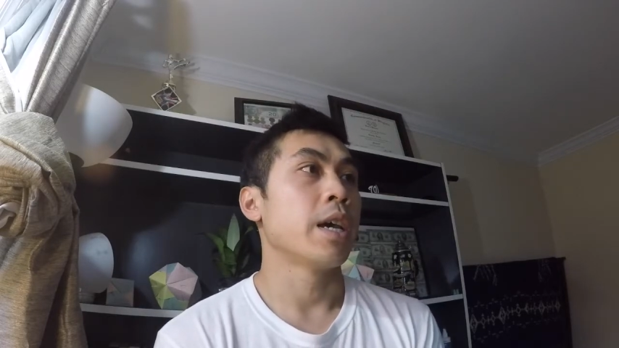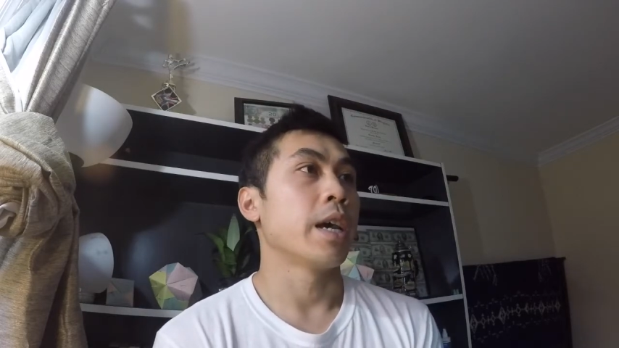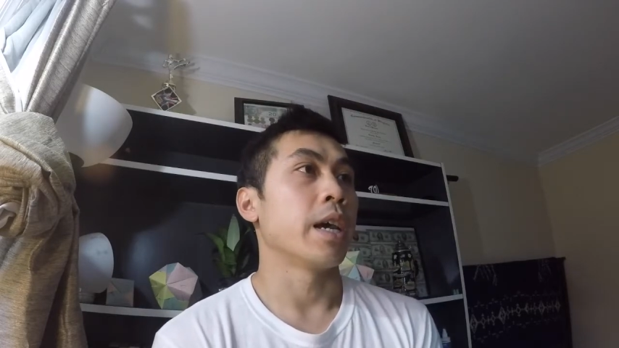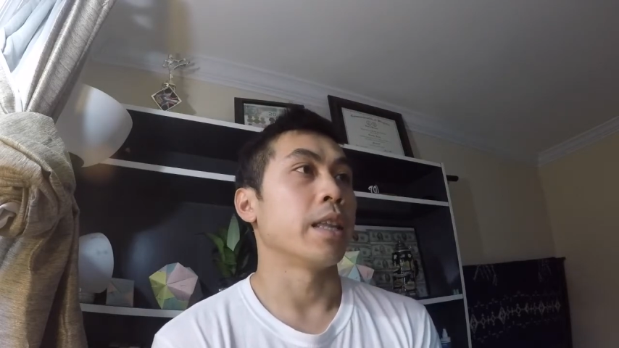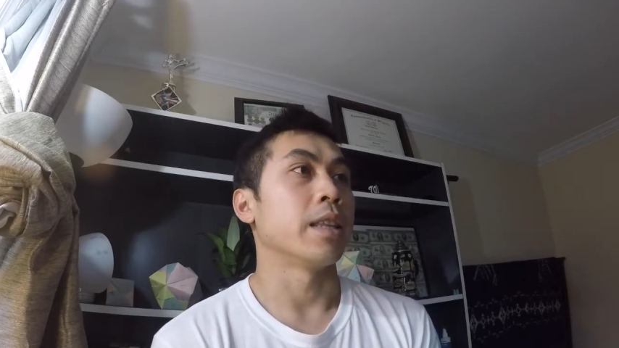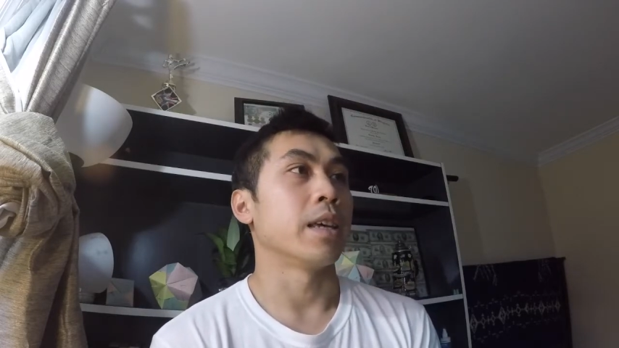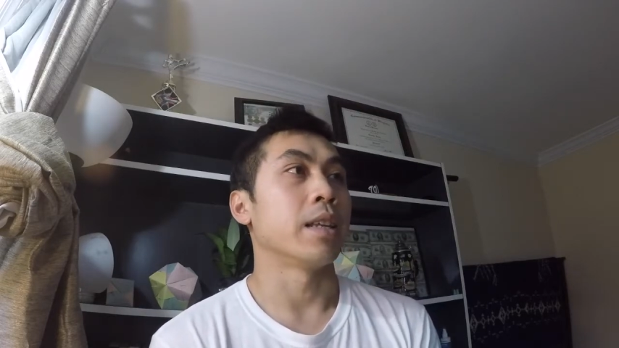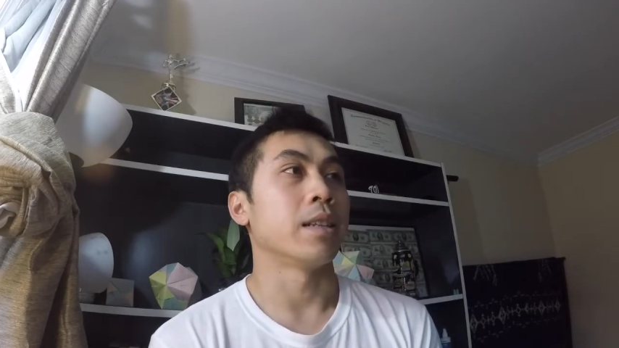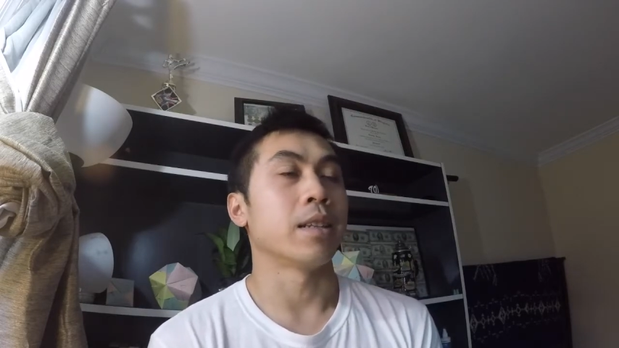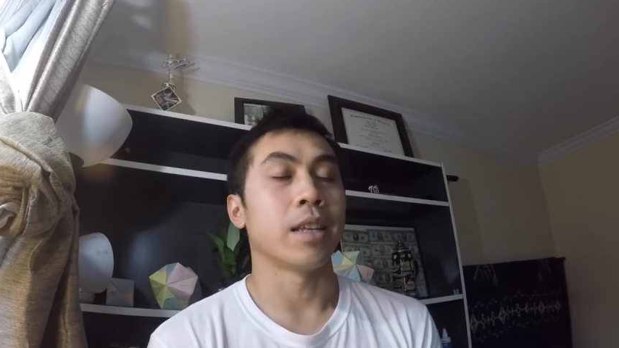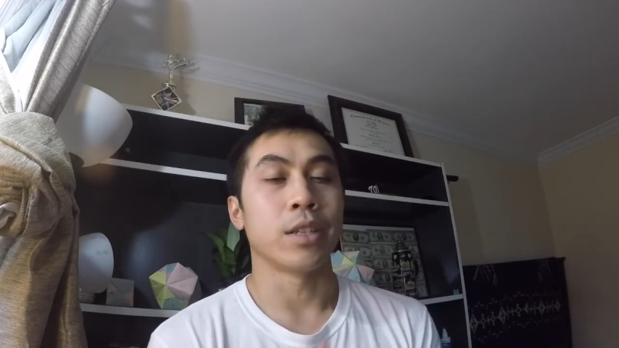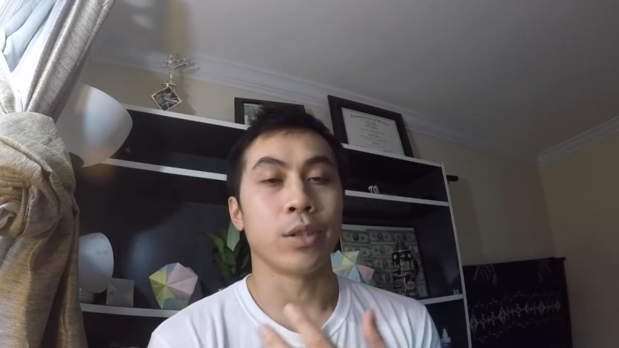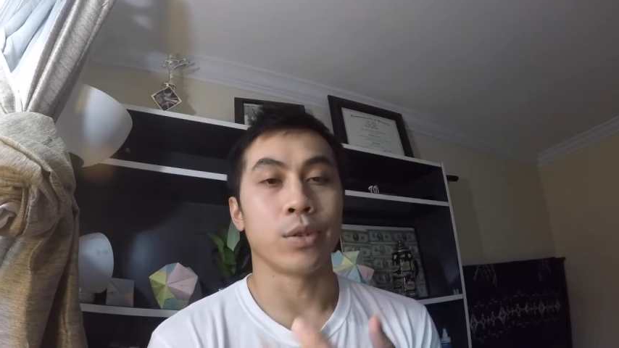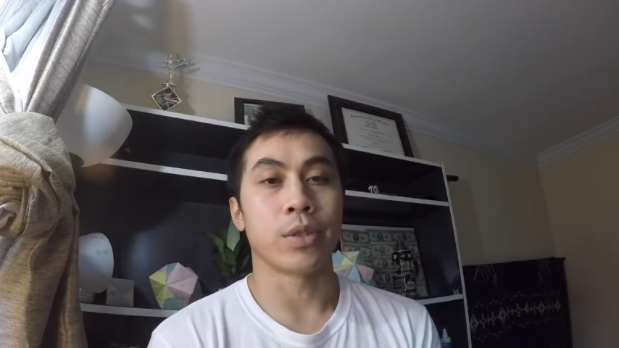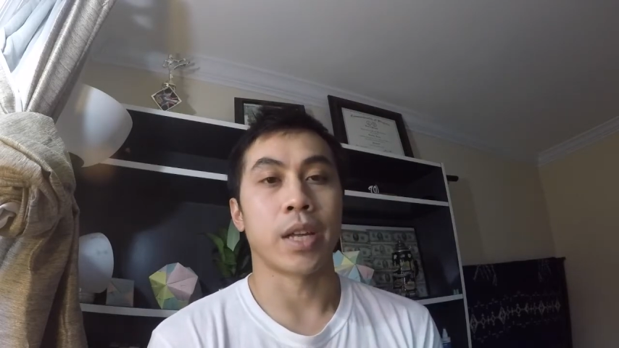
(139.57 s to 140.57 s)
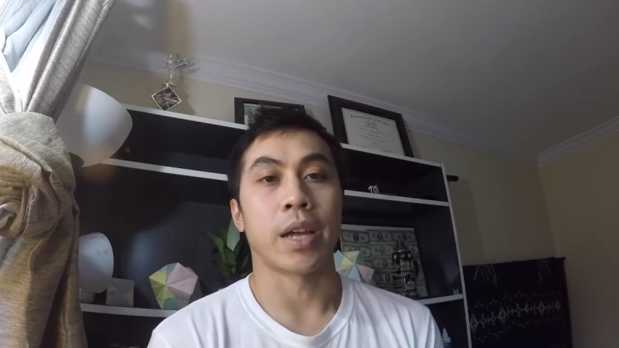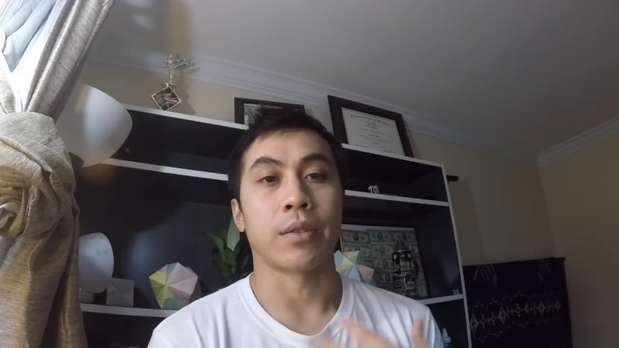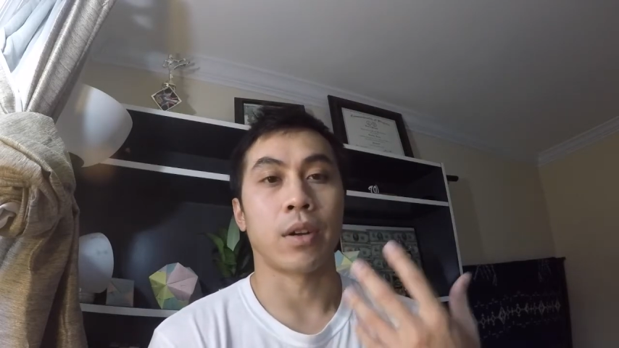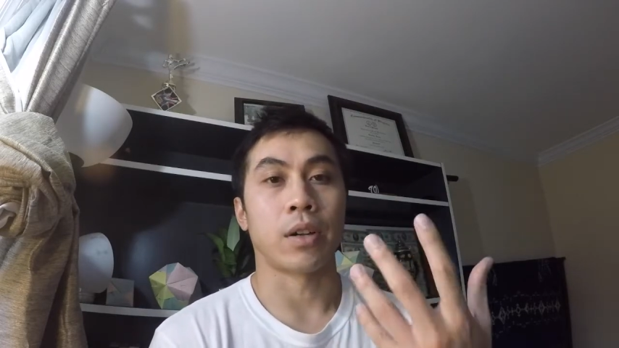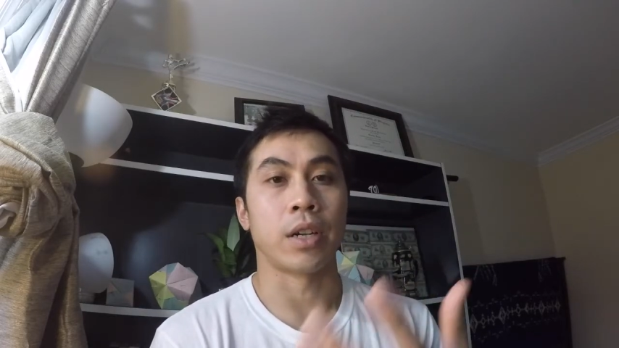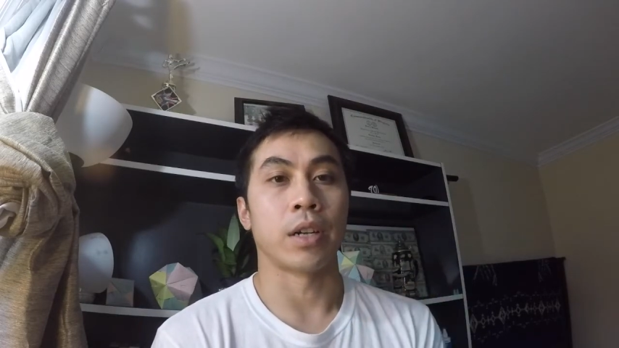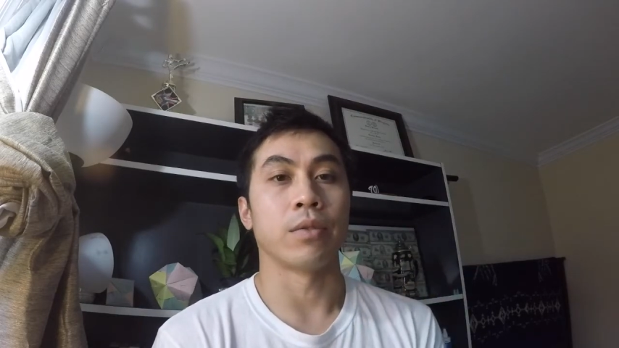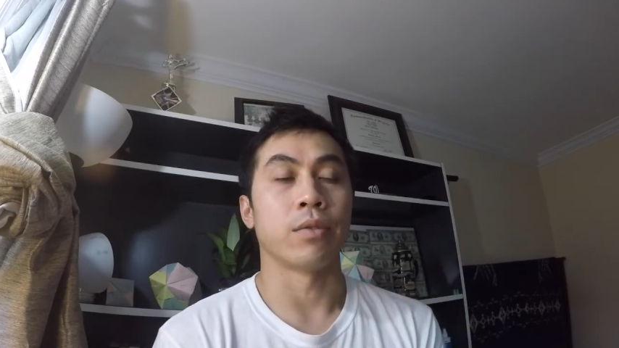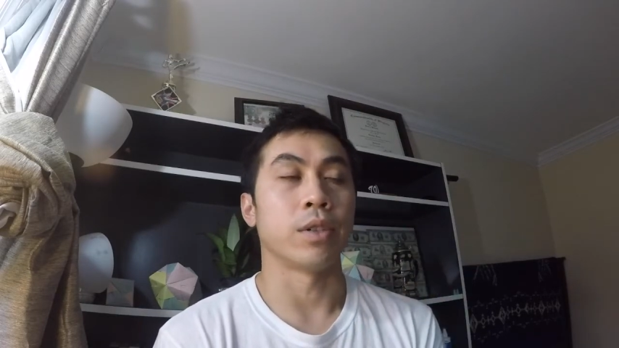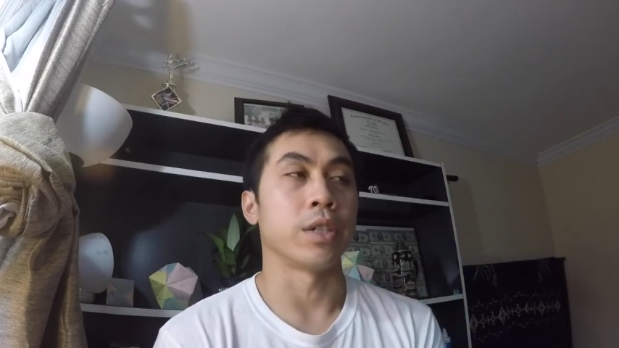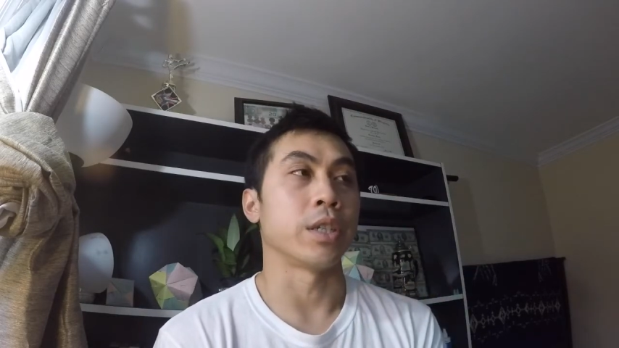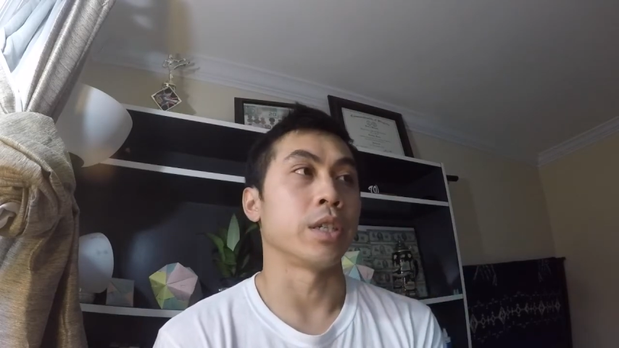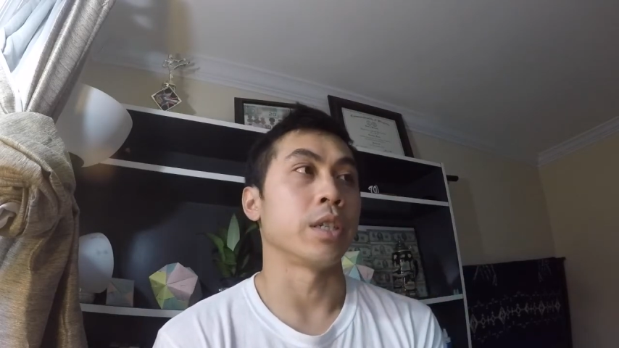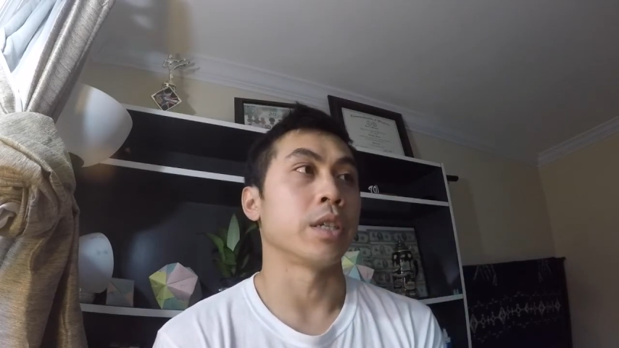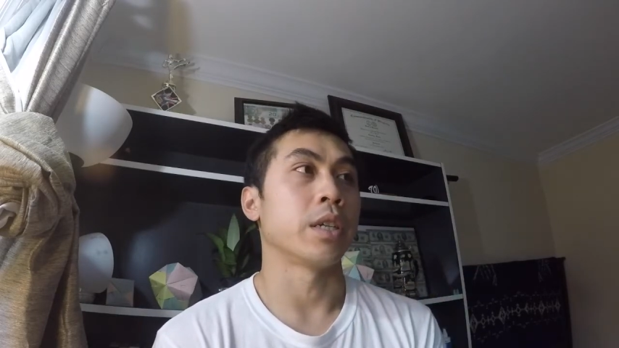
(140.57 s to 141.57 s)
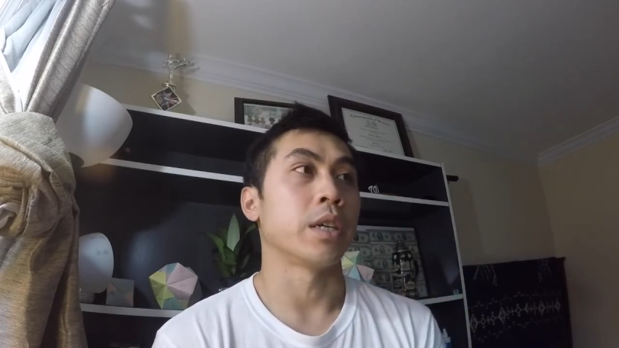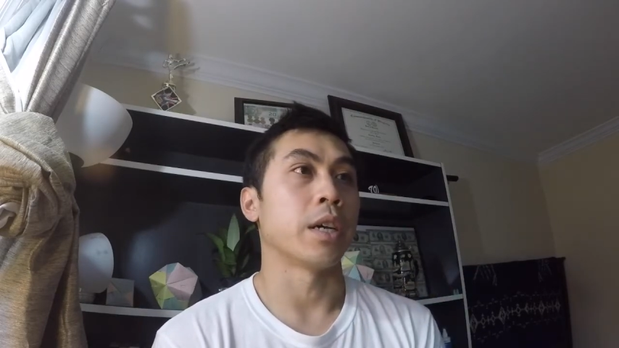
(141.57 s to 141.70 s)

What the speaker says: And then they use that on every